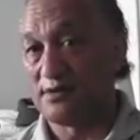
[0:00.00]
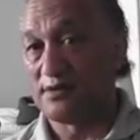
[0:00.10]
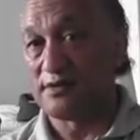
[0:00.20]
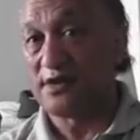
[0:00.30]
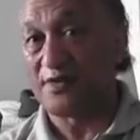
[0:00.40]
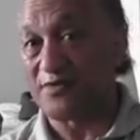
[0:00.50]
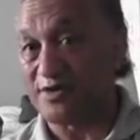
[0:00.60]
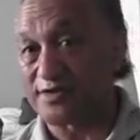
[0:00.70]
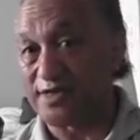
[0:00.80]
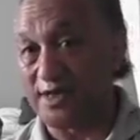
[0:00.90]
You haven't
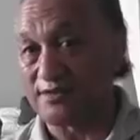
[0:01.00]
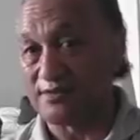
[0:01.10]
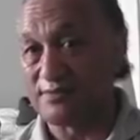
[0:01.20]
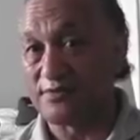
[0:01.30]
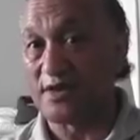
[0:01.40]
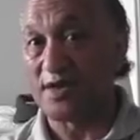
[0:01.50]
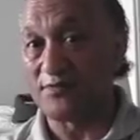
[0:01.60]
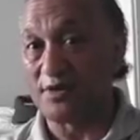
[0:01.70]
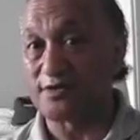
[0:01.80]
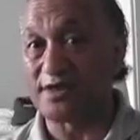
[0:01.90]
got that. You
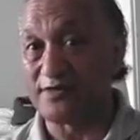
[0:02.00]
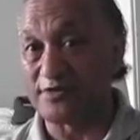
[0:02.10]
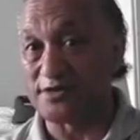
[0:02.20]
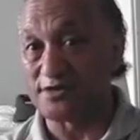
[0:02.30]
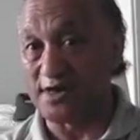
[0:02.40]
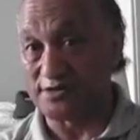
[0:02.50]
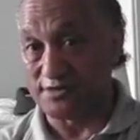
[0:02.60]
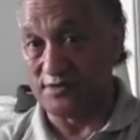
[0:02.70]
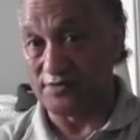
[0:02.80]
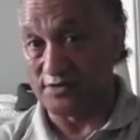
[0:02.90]
haven't got the origination
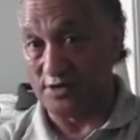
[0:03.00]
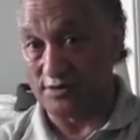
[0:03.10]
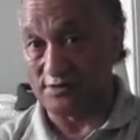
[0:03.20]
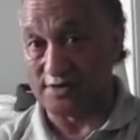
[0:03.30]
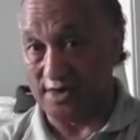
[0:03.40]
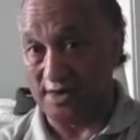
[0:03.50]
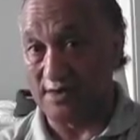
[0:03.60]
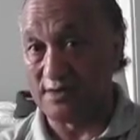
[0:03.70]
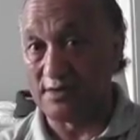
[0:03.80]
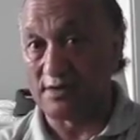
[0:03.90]
of the titles here,
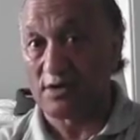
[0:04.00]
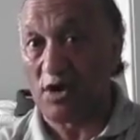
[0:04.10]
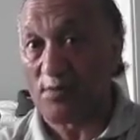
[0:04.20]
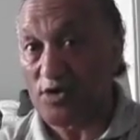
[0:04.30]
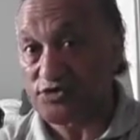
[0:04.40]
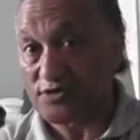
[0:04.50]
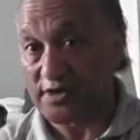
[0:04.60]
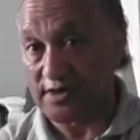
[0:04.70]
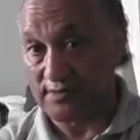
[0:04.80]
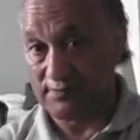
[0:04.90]

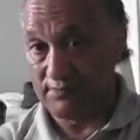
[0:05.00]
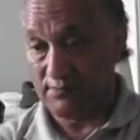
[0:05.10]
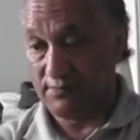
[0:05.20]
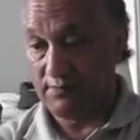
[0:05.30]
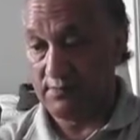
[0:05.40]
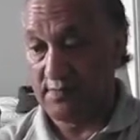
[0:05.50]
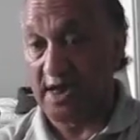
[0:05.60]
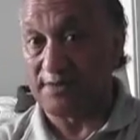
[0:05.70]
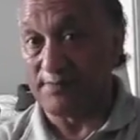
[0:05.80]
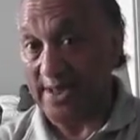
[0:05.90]
commercially,
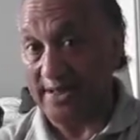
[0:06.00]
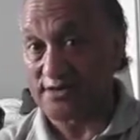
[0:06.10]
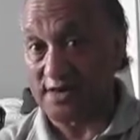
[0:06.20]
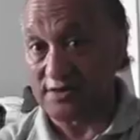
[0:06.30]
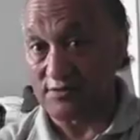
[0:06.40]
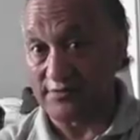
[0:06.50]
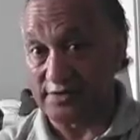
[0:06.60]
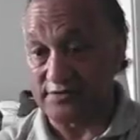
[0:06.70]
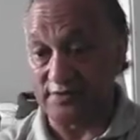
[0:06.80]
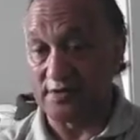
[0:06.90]
and banks and all the
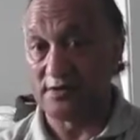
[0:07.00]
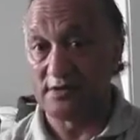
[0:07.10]
rest of it.